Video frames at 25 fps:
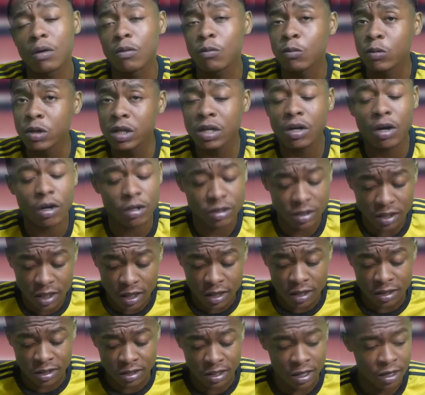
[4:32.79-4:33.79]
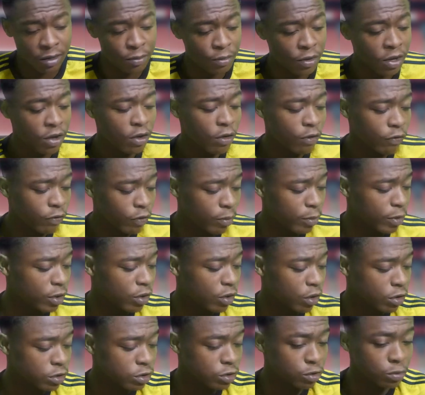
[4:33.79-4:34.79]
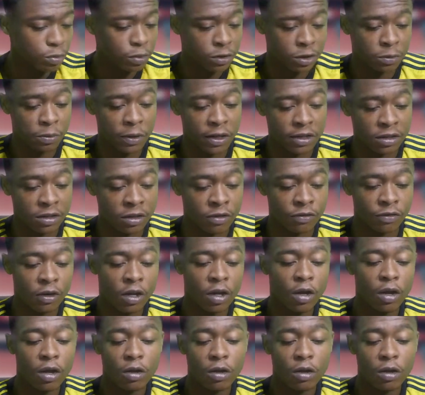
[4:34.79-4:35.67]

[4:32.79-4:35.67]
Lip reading: We can't say the same from an Arsenal perspective.